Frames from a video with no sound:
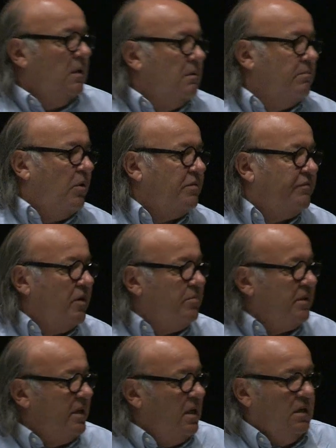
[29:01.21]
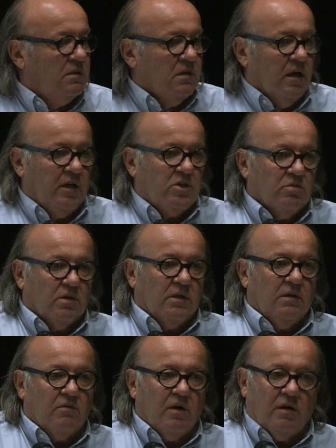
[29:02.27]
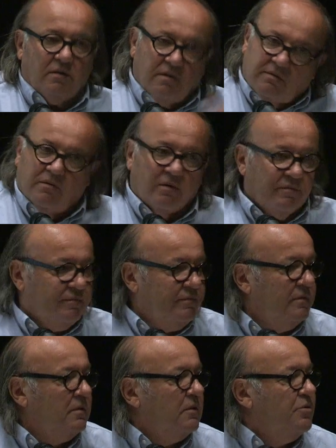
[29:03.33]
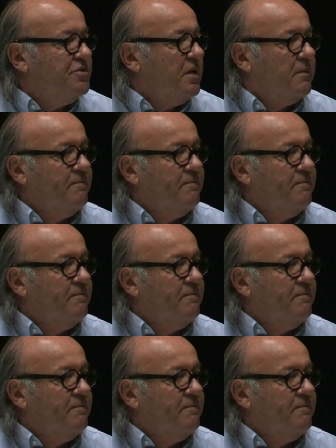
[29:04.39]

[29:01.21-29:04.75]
both verbally and intellectually, right? I just sort of lose it.